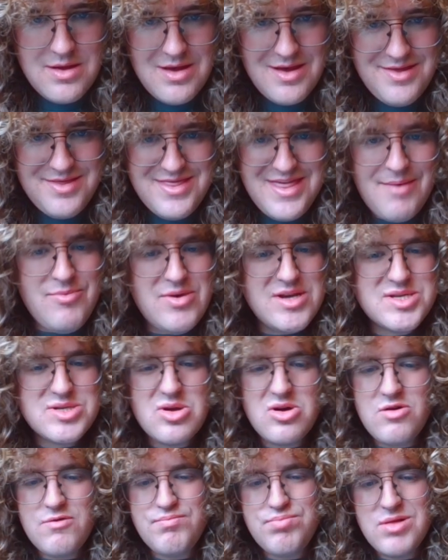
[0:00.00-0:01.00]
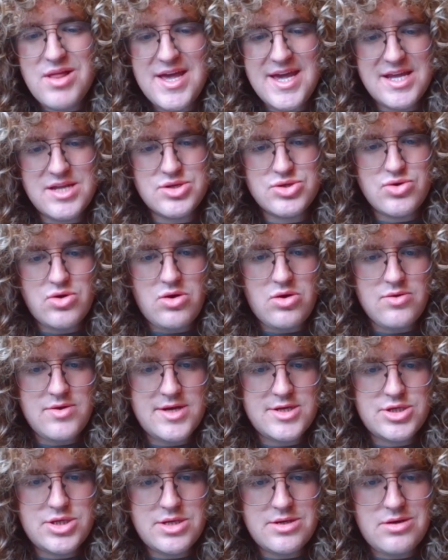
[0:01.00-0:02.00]
Then we're sort of playing
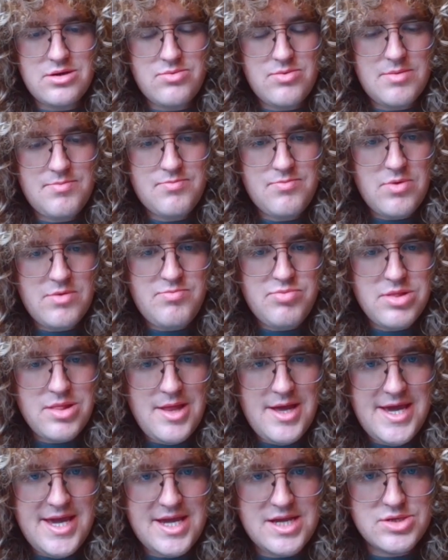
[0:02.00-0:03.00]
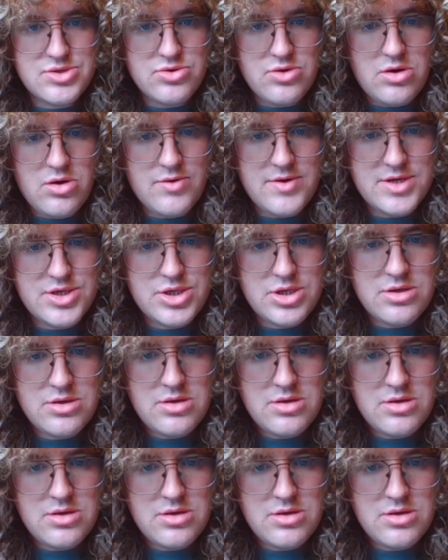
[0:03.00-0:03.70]
drawish, you know. We're playing drawish,